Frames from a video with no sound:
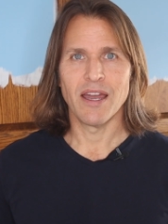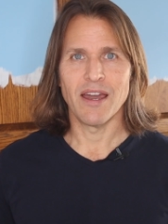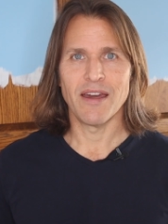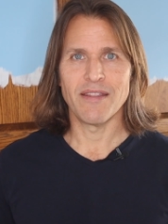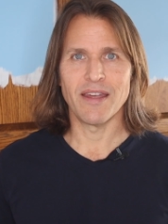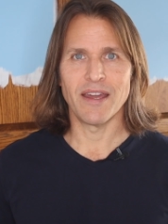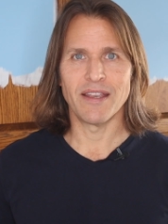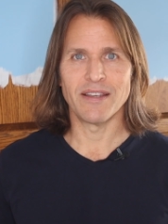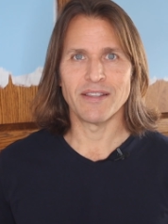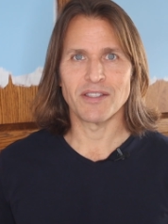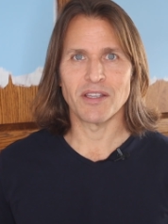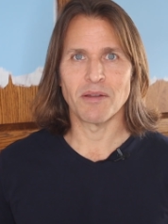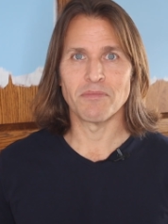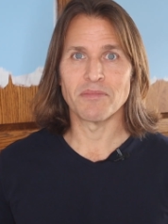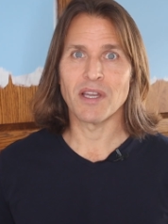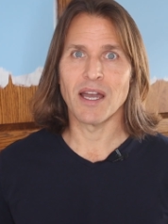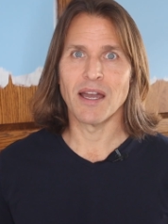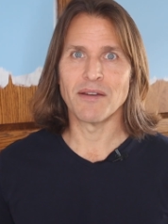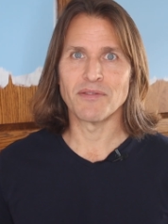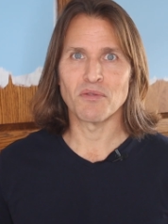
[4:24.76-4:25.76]
and then
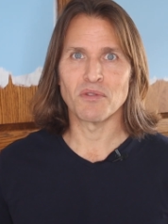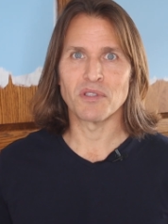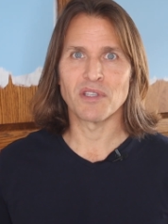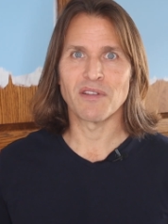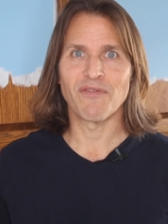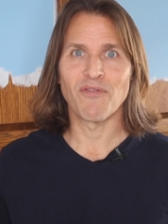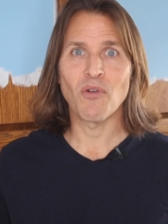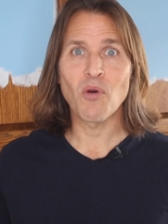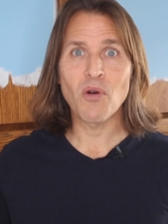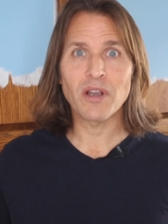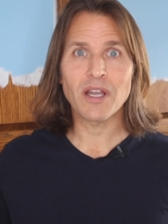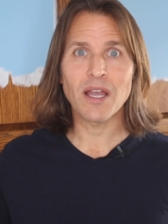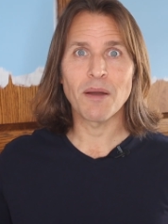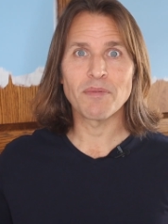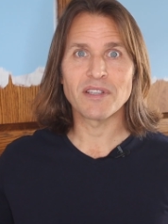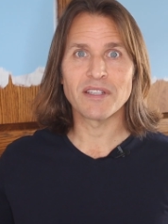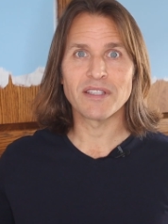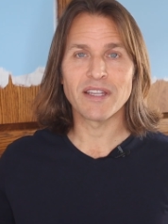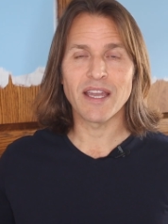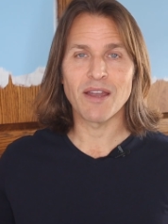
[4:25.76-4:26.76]
sometimes it was 4
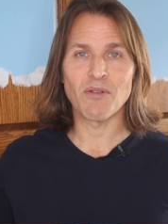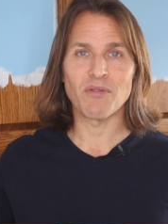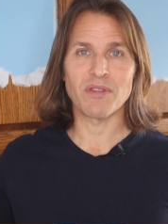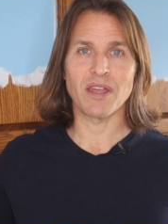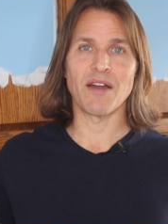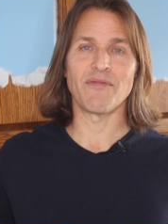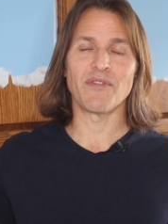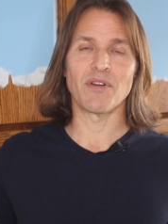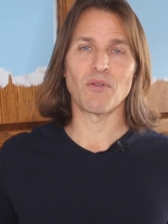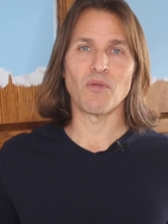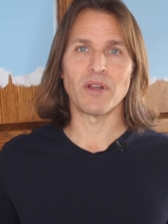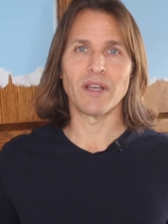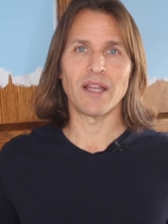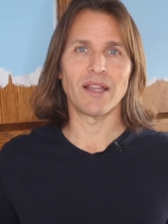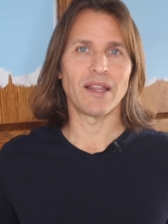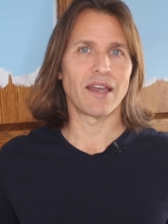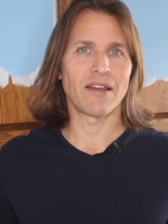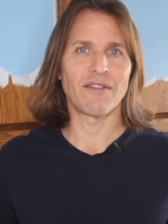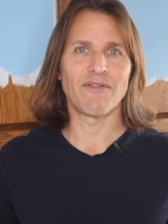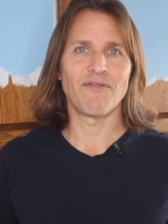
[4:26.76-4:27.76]
cups a day with having one
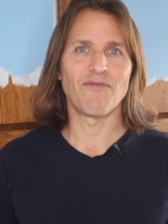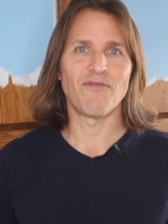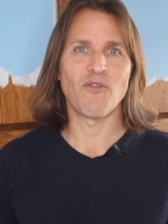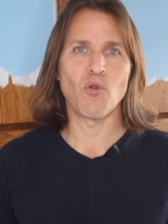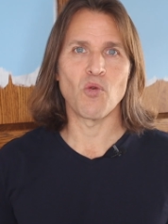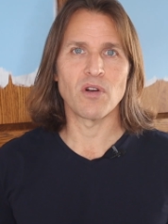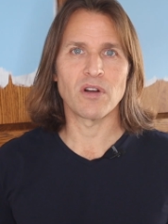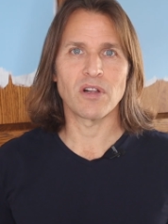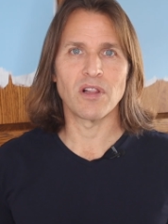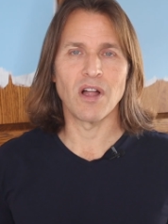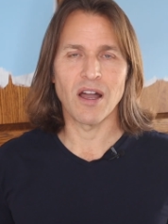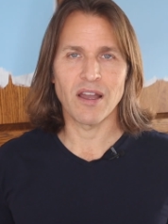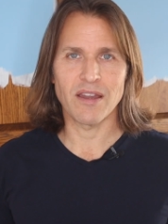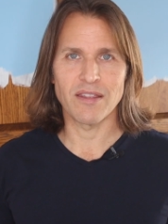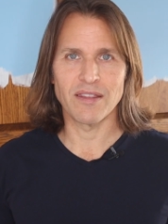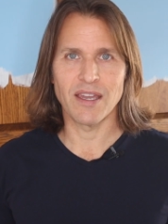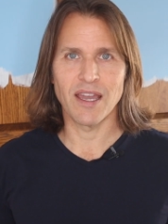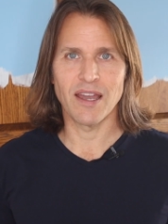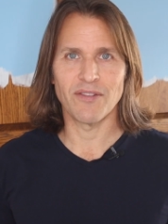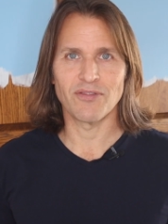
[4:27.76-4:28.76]
at like 4 o'clock
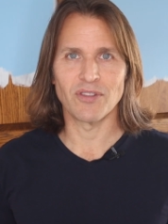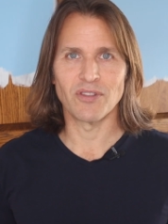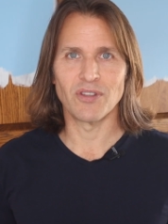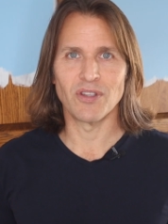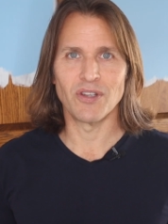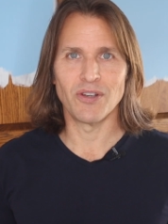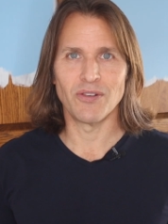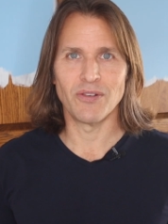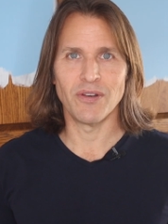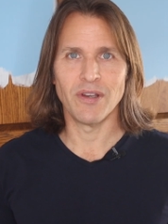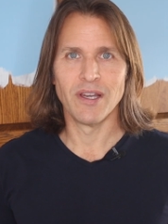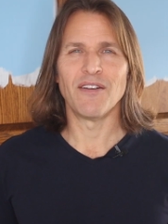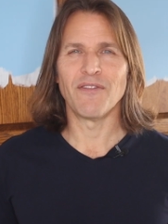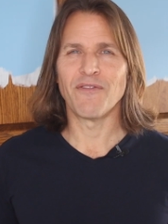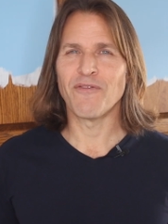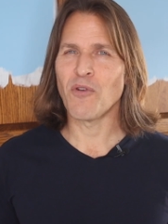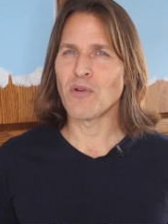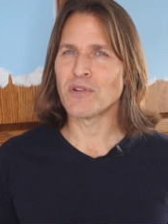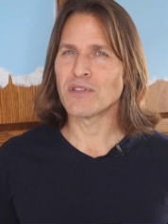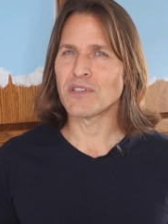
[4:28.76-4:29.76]
in the afternoon.
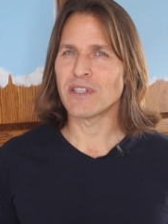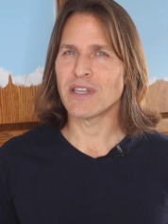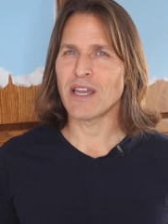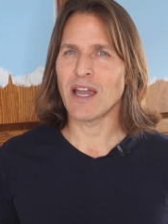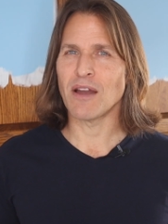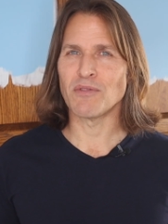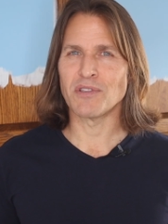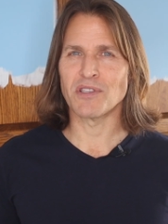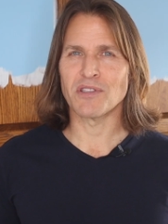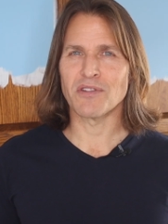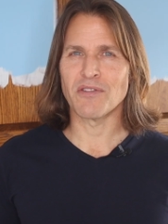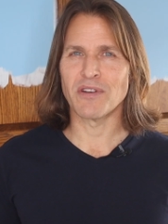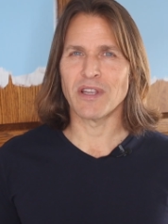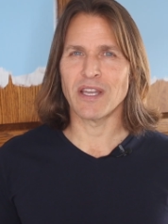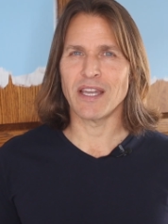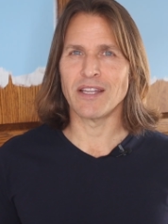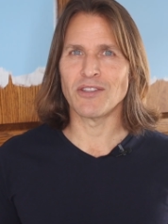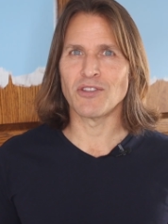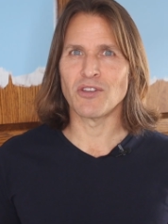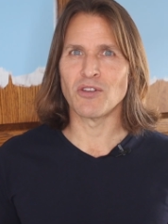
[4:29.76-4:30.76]
Unfortunately, I was
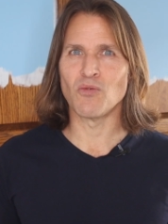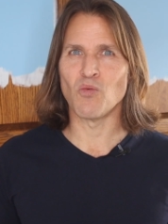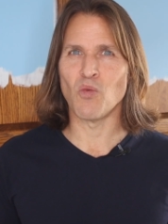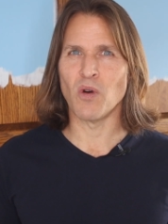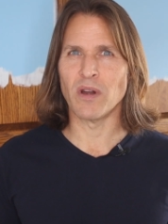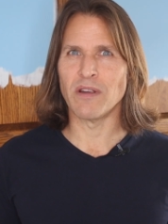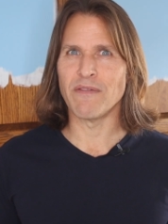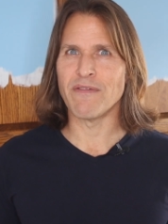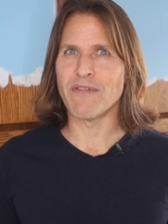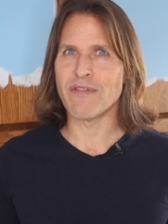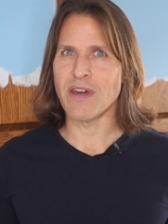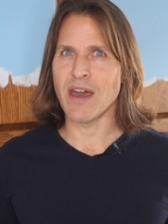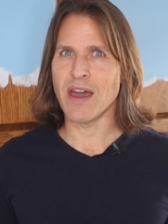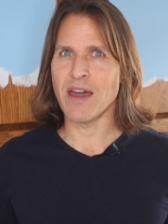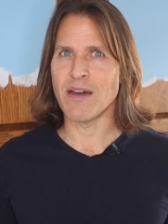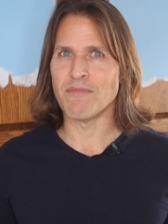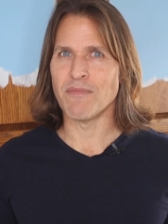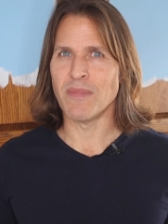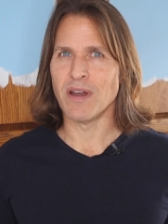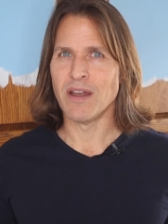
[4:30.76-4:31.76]
turning into one of
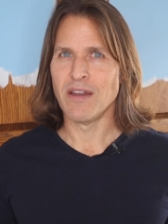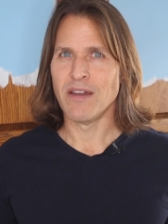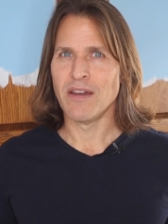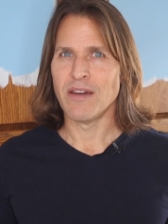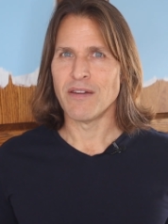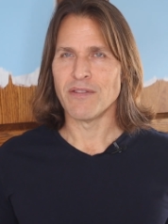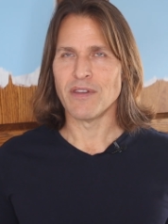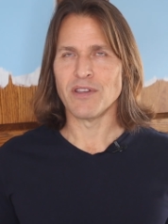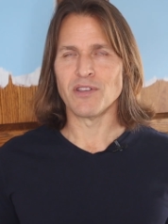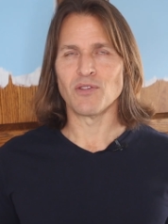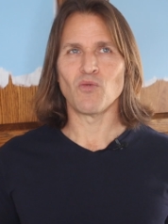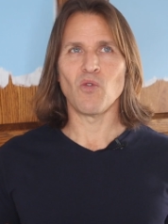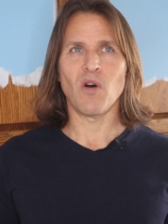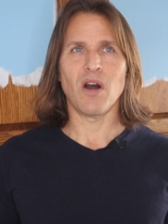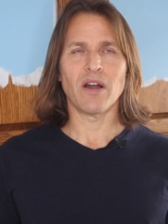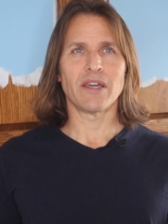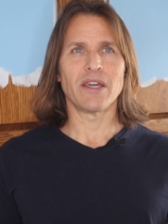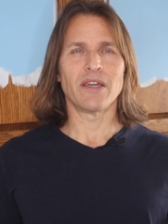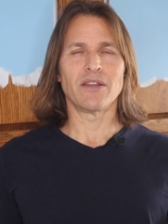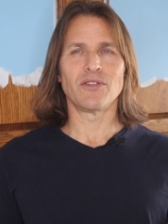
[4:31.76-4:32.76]
them, these
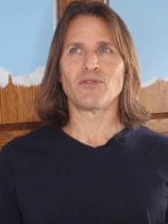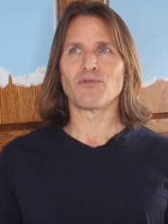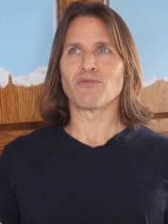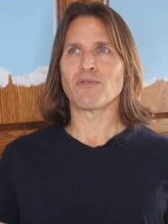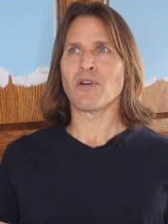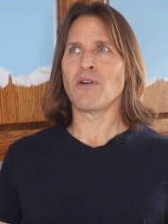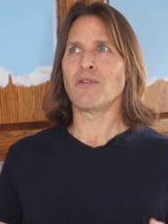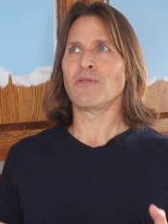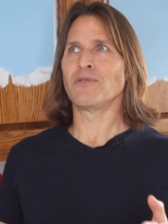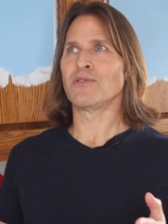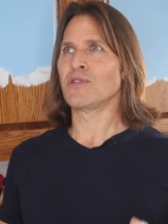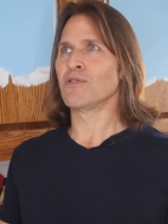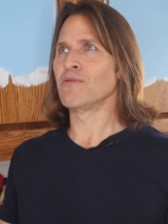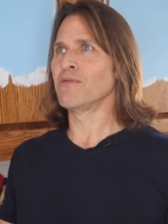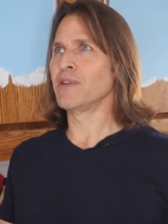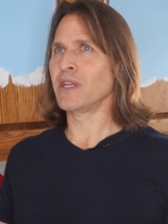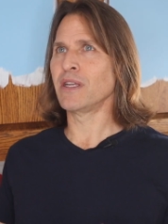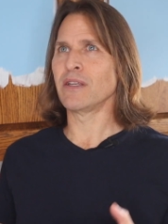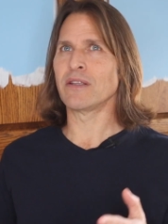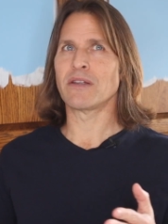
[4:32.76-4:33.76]
walking drones who
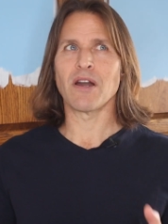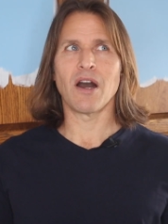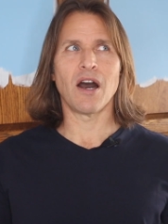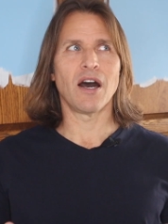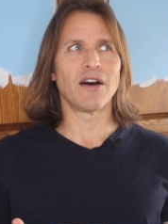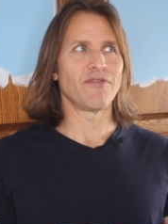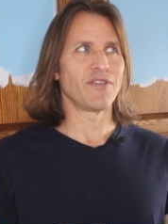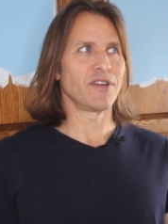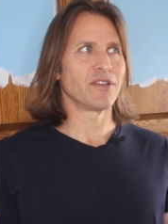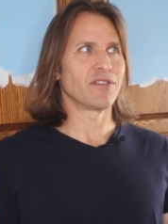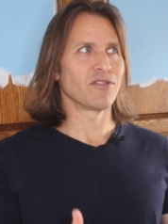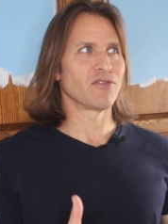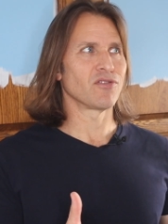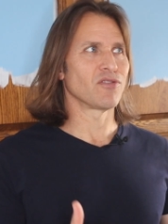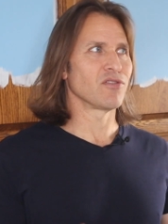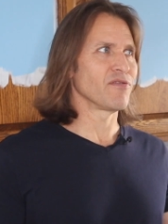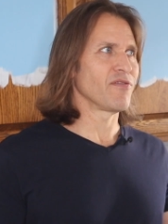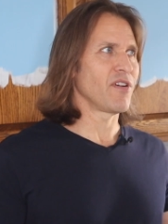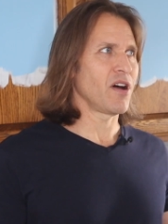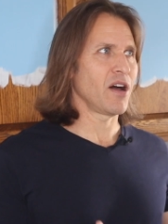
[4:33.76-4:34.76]
needed coffee to
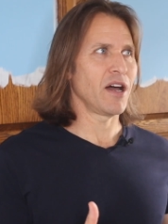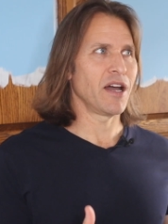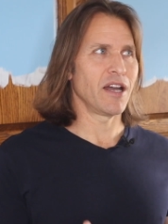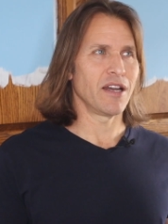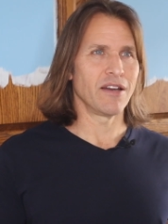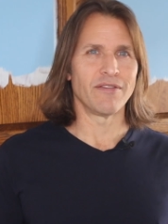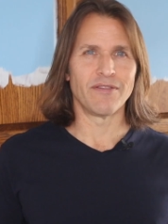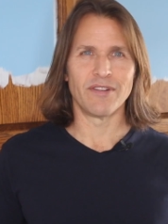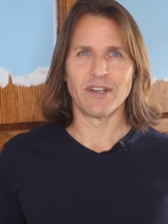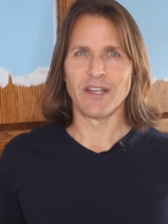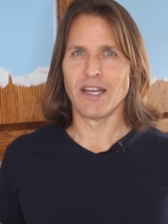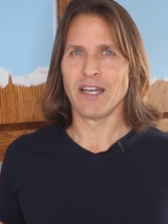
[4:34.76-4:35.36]
survive.